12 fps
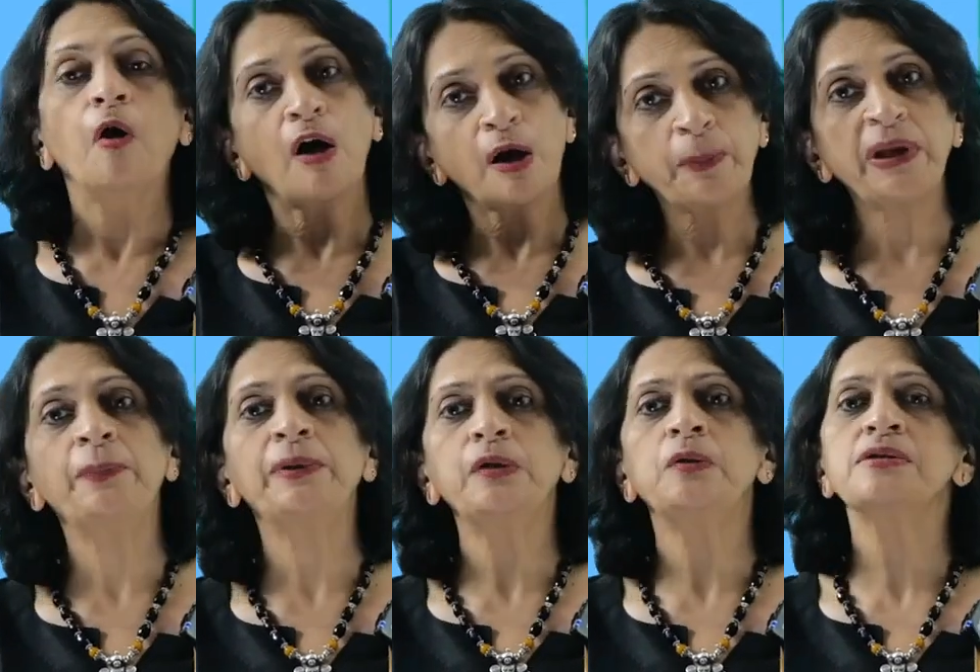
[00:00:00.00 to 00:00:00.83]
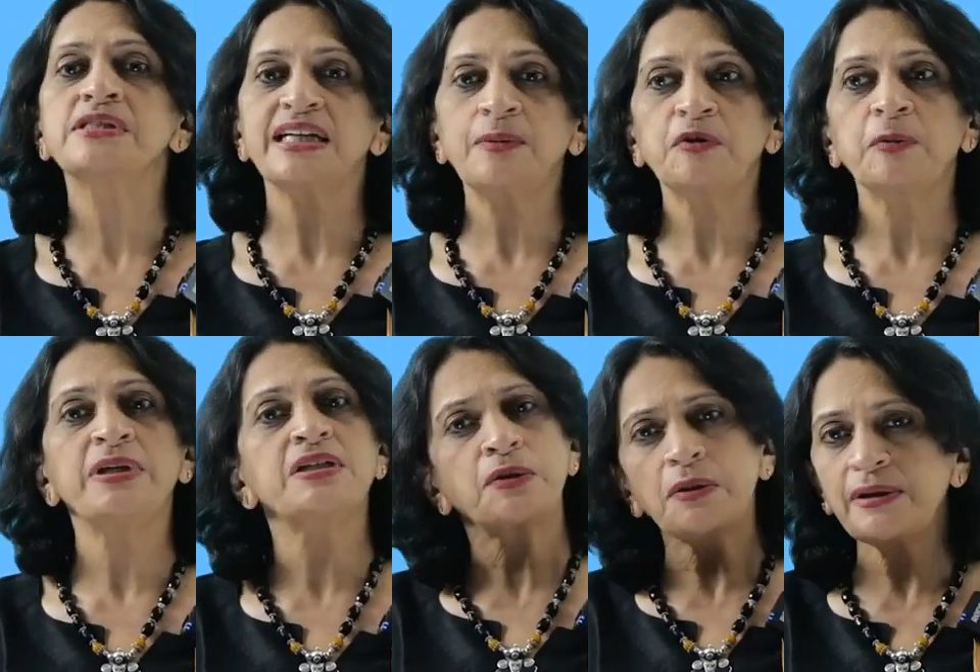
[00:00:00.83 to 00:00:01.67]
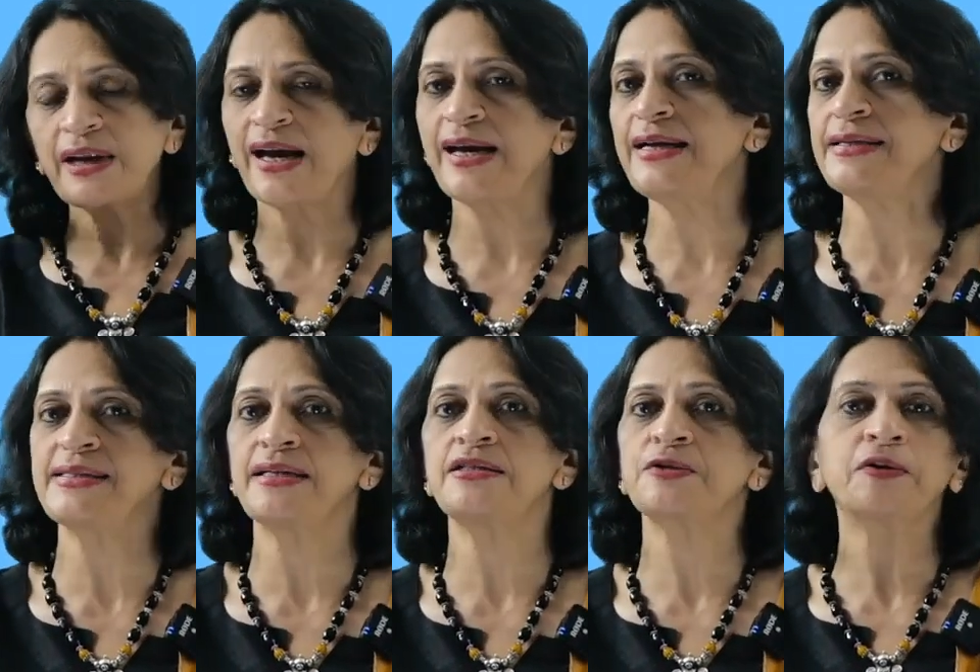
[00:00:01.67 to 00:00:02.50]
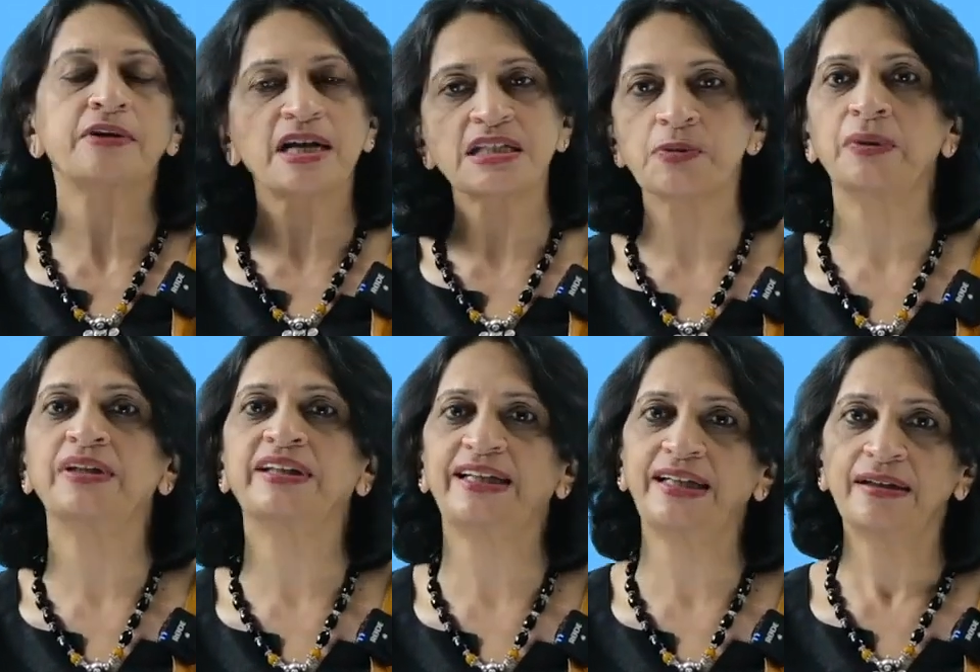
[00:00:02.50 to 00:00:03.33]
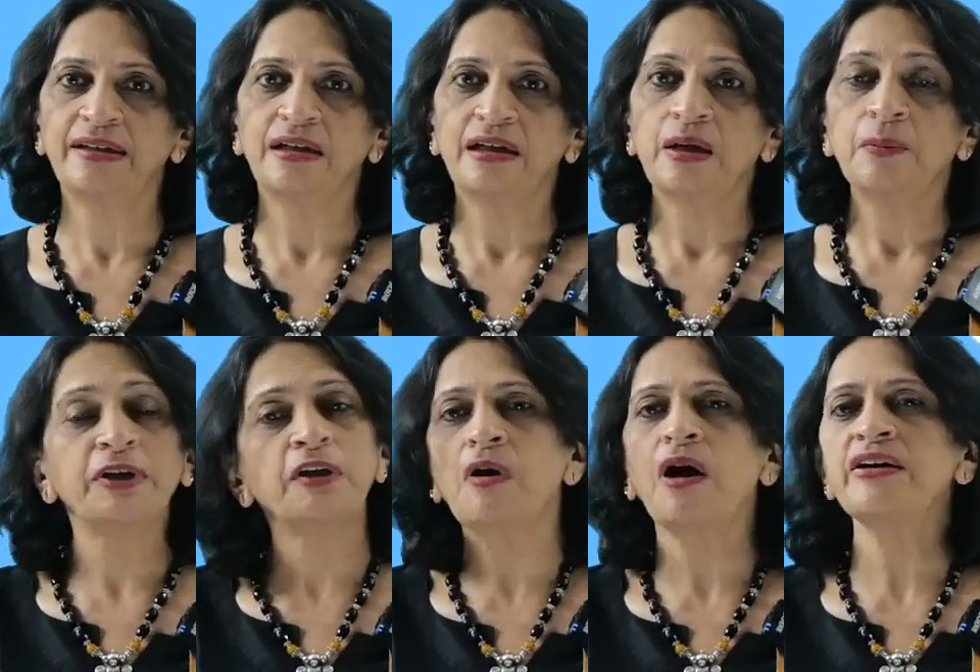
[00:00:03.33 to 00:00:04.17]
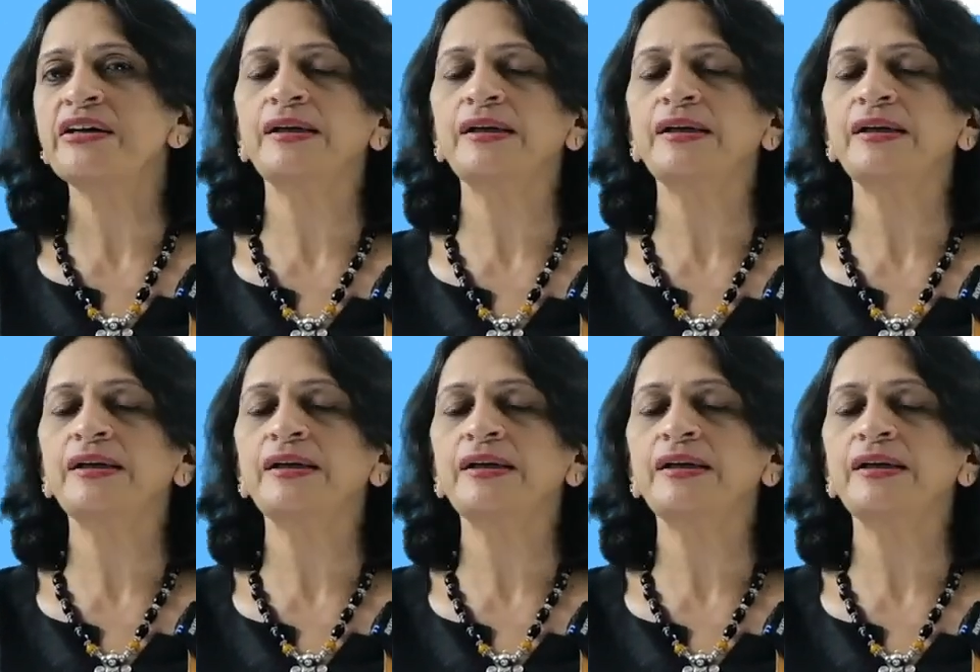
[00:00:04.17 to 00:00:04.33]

or people who seem to be so nice and so trustworthy, but you're not